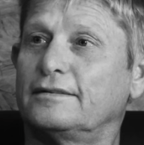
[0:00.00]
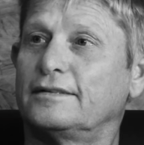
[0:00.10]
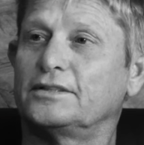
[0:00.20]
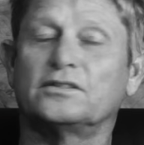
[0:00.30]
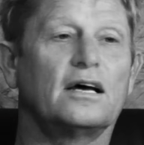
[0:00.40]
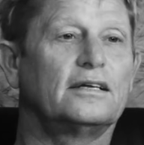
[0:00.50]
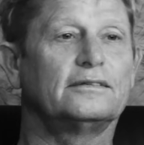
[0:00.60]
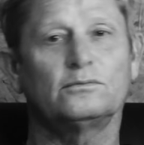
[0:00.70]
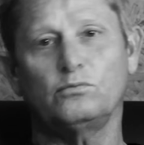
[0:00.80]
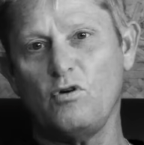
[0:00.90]
And John,
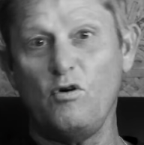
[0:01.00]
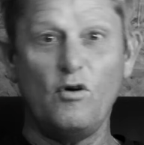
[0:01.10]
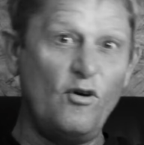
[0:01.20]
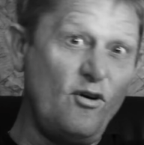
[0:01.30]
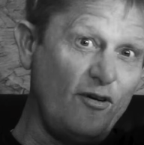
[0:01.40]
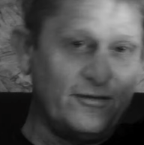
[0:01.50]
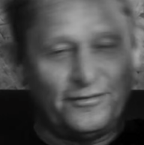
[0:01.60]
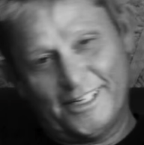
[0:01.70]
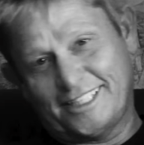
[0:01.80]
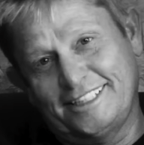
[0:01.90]

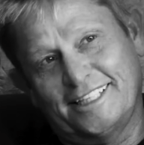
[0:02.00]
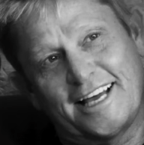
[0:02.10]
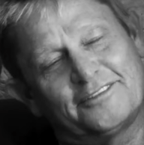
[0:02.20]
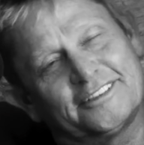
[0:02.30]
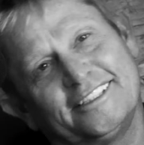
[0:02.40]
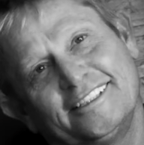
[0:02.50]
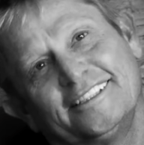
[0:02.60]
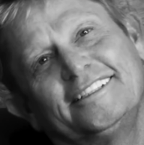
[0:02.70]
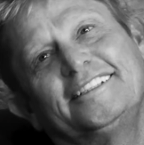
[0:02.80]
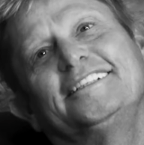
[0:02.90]
like he left.
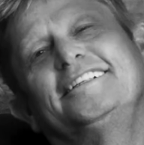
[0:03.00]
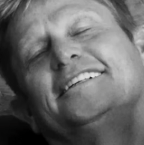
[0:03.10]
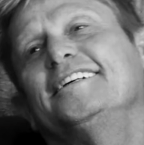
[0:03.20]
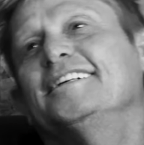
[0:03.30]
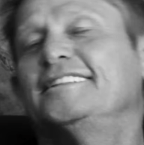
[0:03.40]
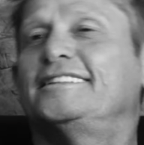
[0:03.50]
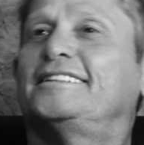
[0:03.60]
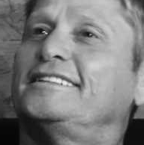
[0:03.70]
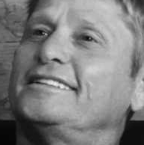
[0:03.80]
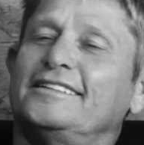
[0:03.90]
And
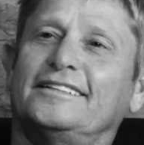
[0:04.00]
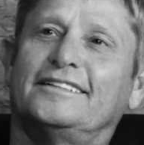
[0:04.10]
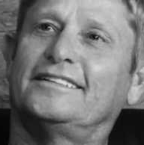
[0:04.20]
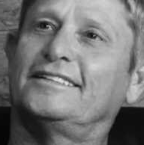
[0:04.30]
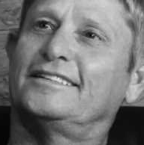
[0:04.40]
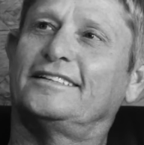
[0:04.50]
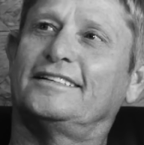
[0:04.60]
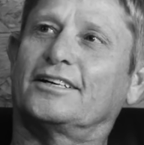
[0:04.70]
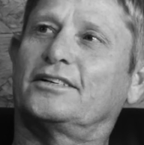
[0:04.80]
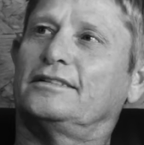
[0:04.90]

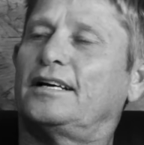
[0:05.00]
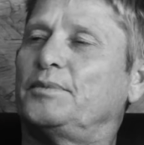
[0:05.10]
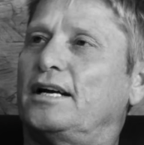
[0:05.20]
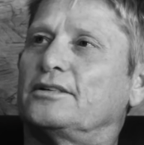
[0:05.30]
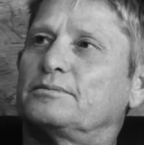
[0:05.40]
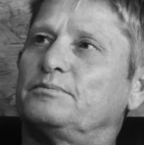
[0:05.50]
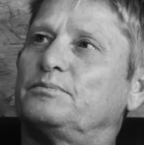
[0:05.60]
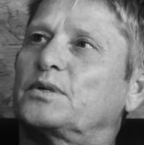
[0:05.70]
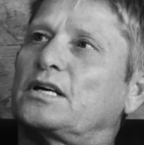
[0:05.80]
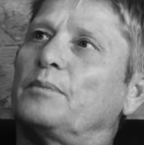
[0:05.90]
I couldn't, I mean, I was a
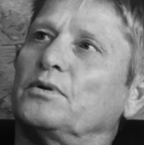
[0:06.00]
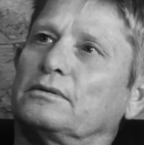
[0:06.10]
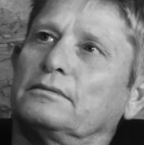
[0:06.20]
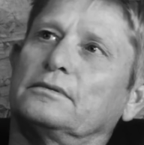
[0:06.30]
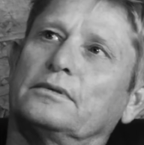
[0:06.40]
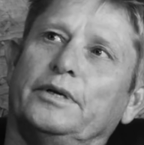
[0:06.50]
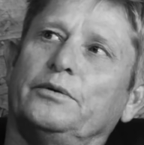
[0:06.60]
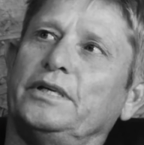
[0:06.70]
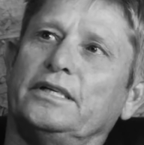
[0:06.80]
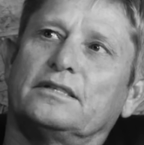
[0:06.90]
couple, three
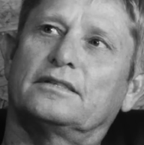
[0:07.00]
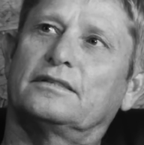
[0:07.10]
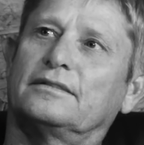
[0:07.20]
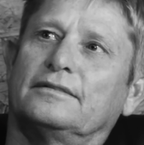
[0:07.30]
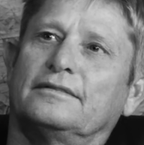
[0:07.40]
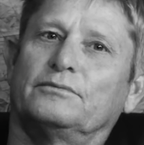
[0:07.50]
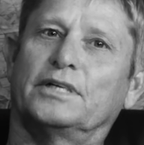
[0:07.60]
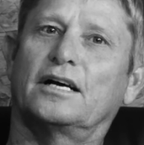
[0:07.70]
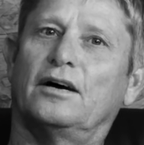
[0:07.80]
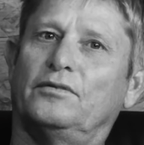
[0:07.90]
weeks
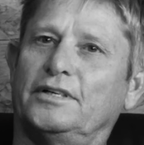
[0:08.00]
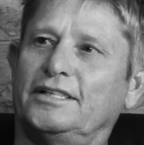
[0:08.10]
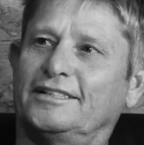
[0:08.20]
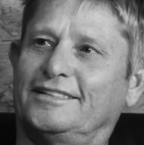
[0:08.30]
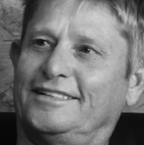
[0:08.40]
recovery.